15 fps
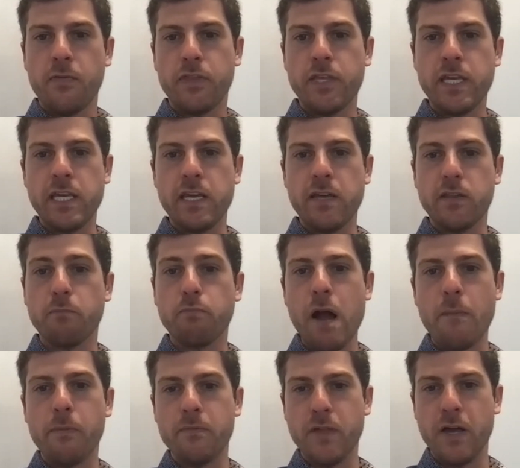The
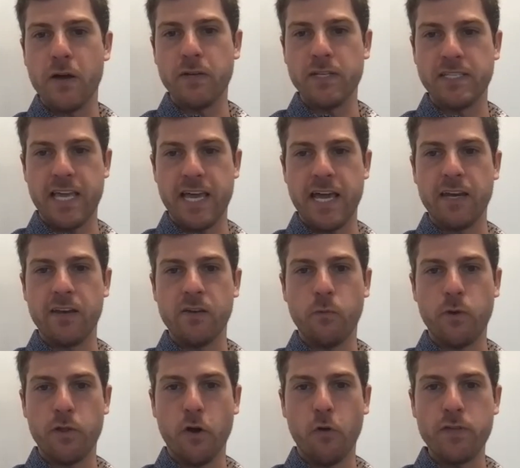problem, though, is that
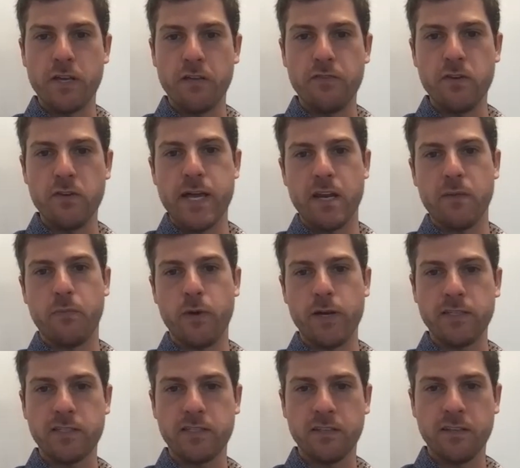with only a few data
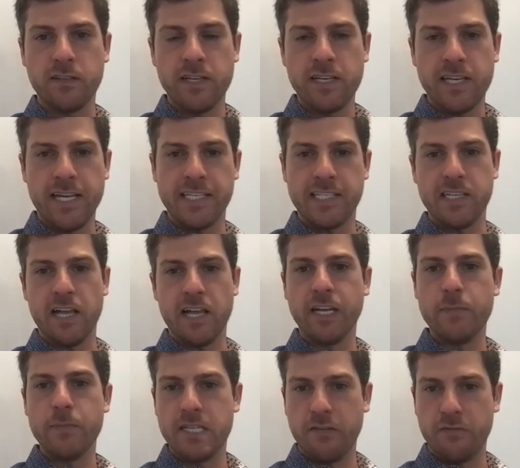points, it's a
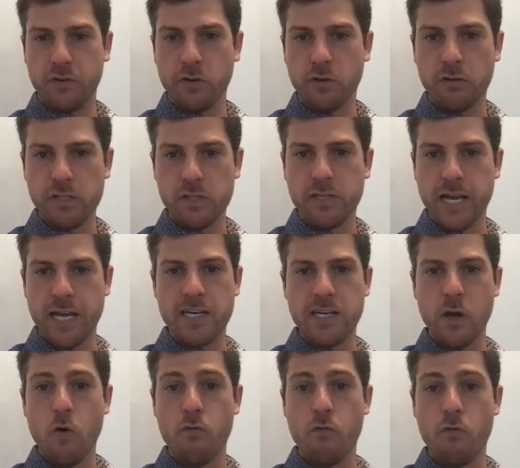little bit difficult. You tend to
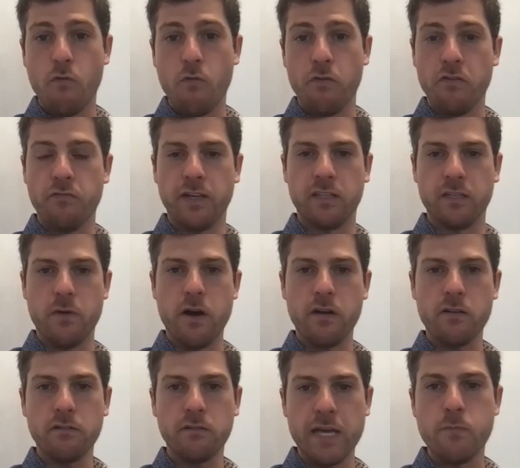overfit the
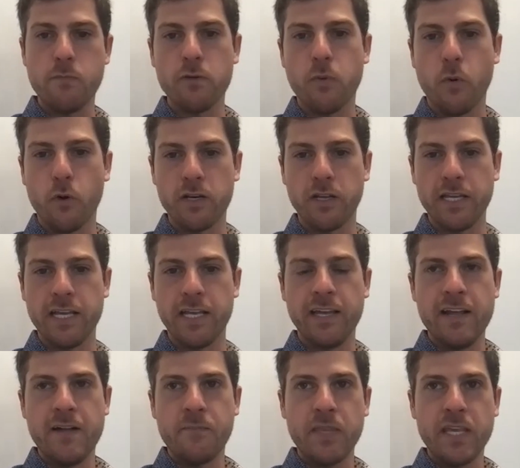model. And more importantly,
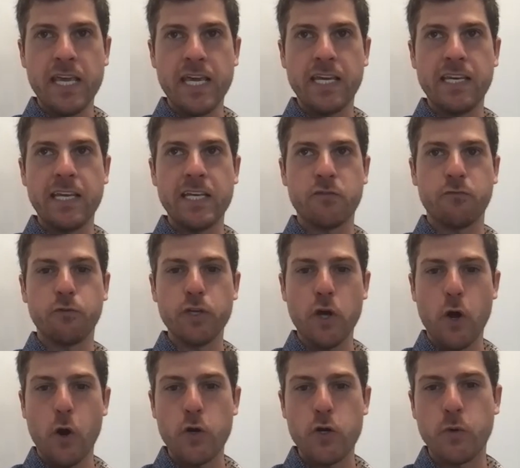it is really
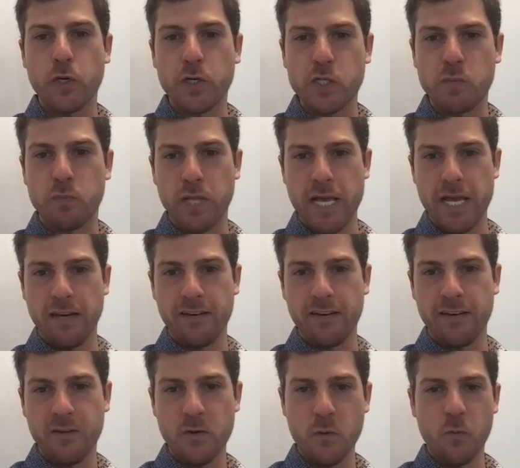hard to explain.
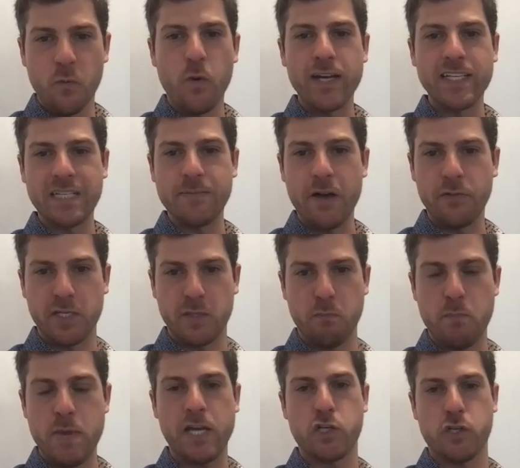What is it about this
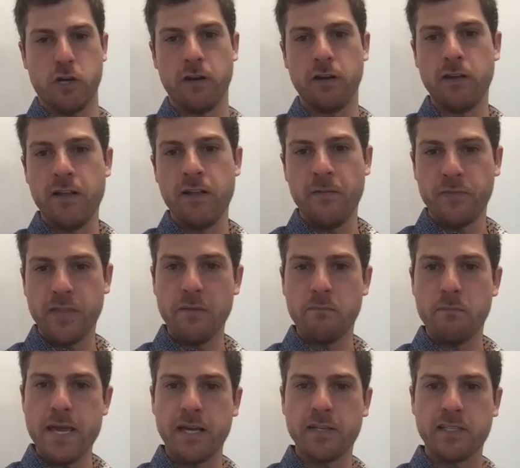picture that
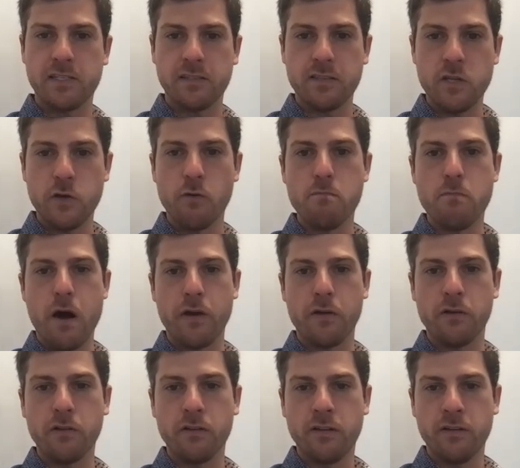makes your
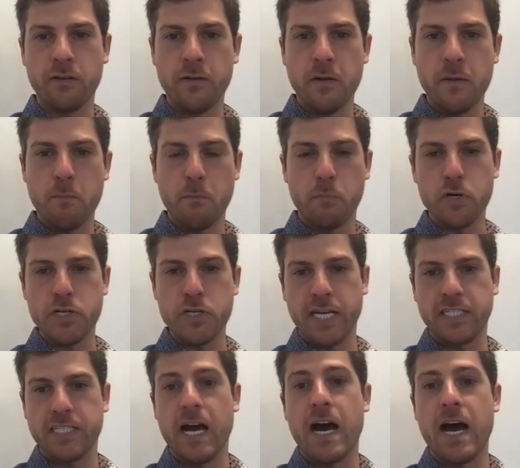model
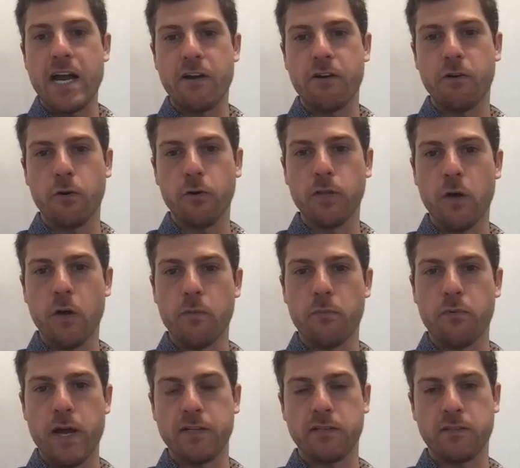predict a higher or lower
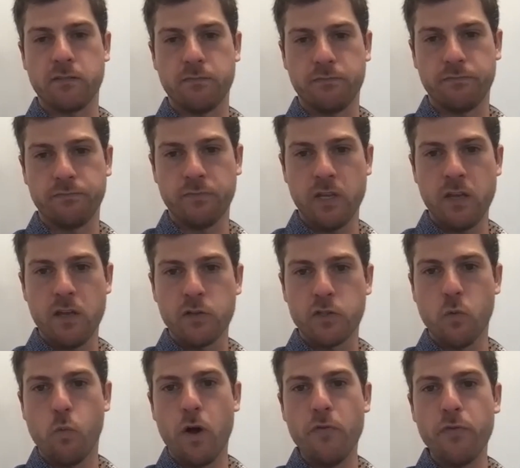price?
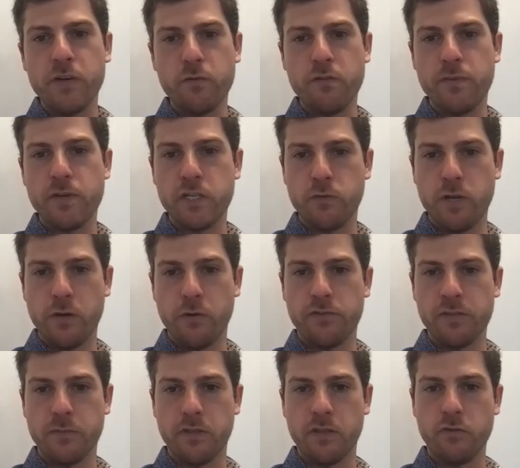So one thing we've been doing with
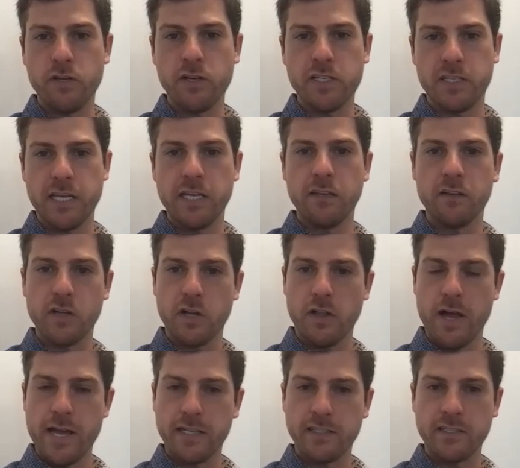some of the real estate
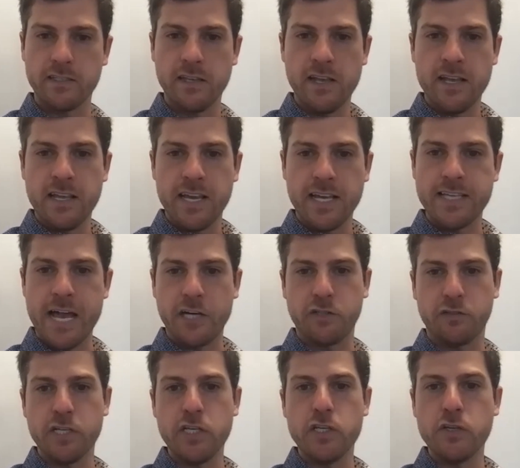clients is
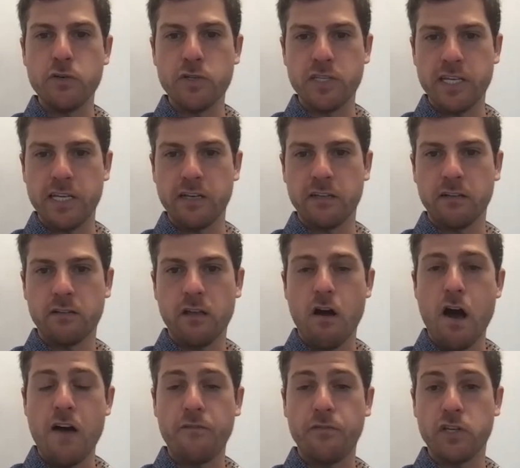actually using
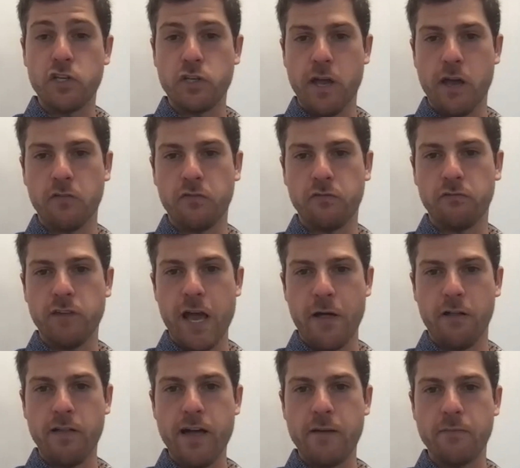off-the-shelf
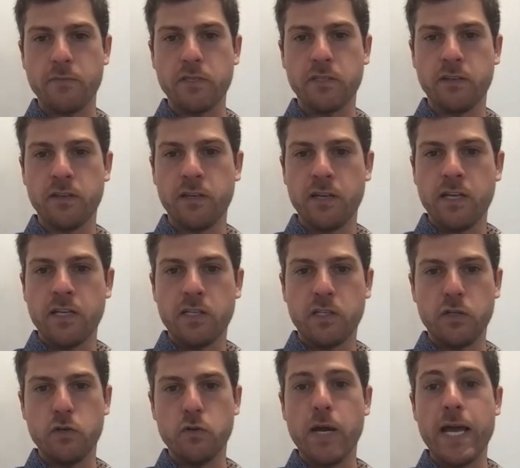LLMs
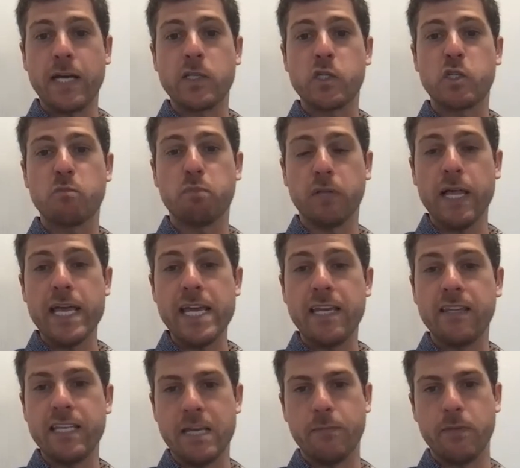to
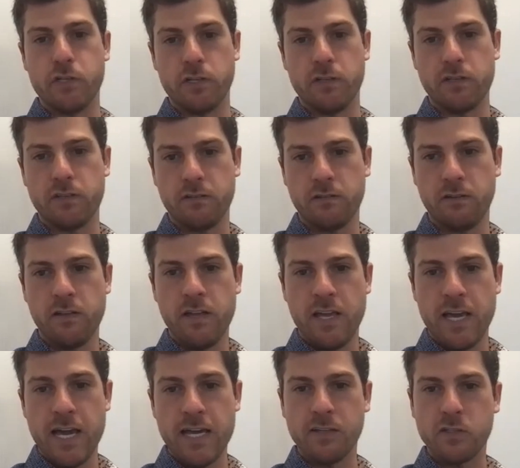explain the images.
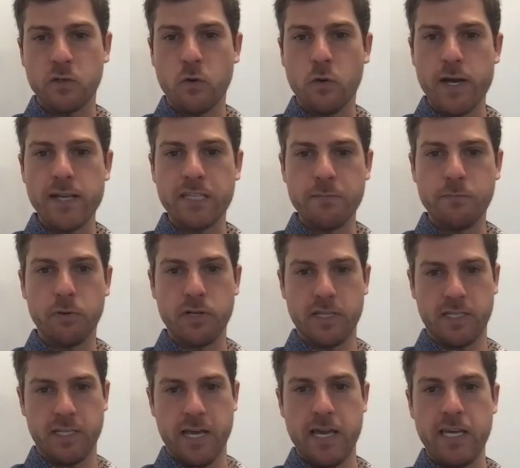And it's quite simple to
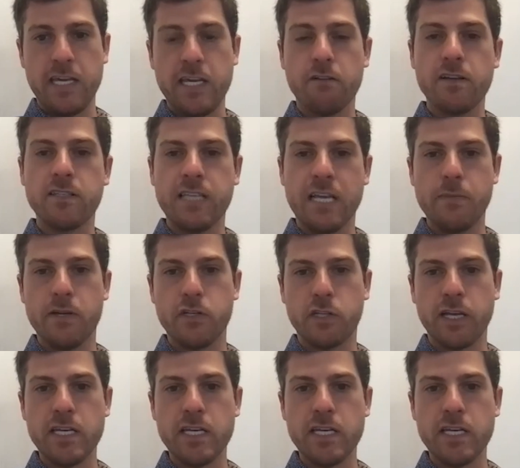say, here is the image.